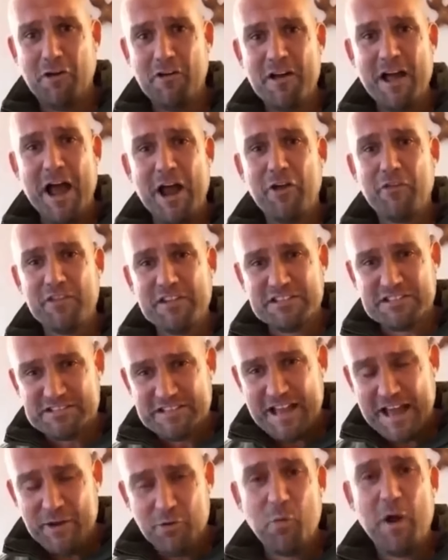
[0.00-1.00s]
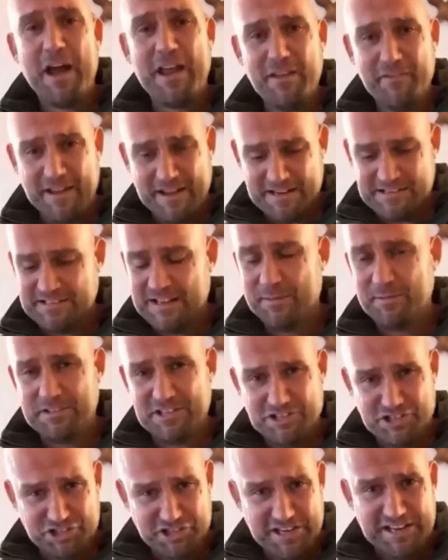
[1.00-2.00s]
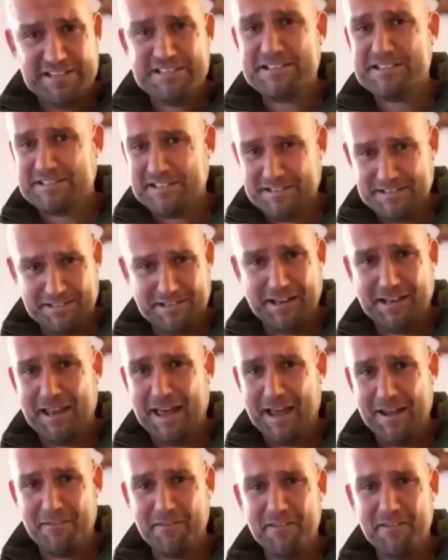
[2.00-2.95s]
I understand why you've accepted Jesus into your life.